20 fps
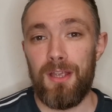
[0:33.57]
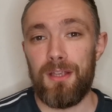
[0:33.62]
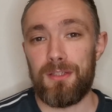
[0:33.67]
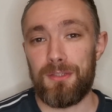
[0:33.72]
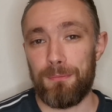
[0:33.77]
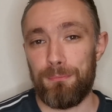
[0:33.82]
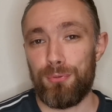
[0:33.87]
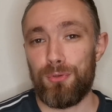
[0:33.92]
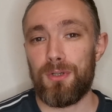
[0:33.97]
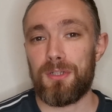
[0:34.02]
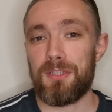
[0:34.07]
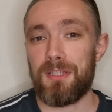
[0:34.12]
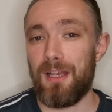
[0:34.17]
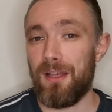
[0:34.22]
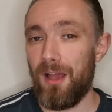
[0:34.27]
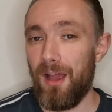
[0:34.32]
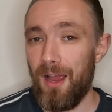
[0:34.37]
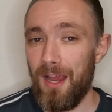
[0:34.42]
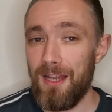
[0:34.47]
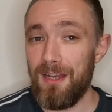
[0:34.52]
Some products
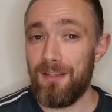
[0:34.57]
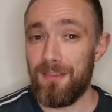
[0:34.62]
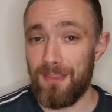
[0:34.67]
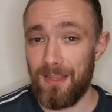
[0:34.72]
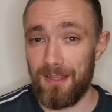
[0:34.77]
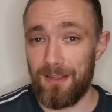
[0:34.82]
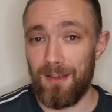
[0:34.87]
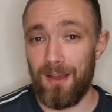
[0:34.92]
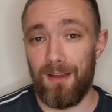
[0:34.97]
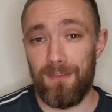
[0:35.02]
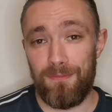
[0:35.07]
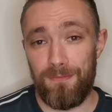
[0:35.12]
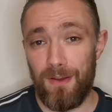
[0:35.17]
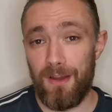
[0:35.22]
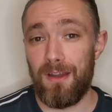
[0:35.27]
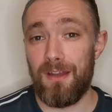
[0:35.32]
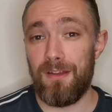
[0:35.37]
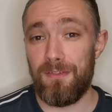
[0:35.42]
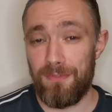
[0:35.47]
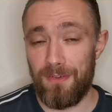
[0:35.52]
that I think are
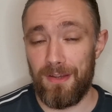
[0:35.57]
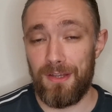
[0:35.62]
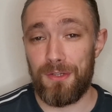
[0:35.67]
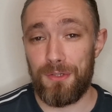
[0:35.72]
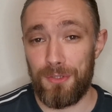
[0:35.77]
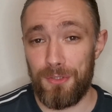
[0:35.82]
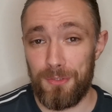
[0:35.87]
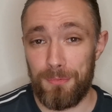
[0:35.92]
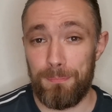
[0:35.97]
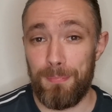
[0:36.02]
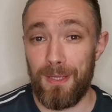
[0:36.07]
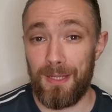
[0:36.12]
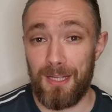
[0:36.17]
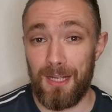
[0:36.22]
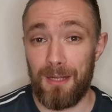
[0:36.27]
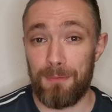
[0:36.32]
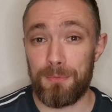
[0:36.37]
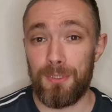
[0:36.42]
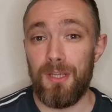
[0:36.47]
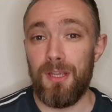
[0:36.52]
very, very good
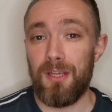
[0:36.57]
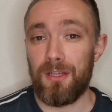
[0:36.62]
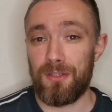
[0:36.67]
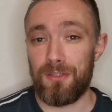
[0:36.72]
pickups,